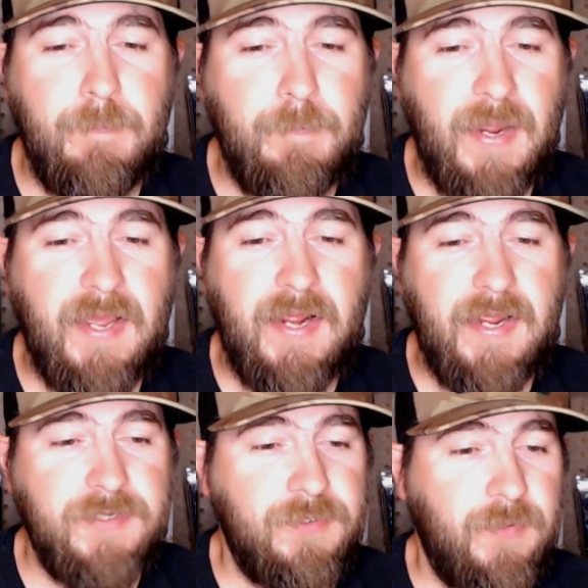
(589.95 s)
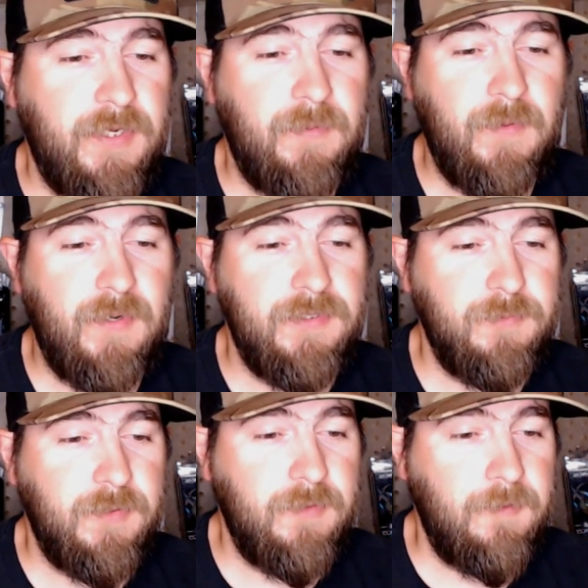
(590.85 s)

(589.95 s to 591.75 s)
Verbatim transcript: badass cranking rod as well.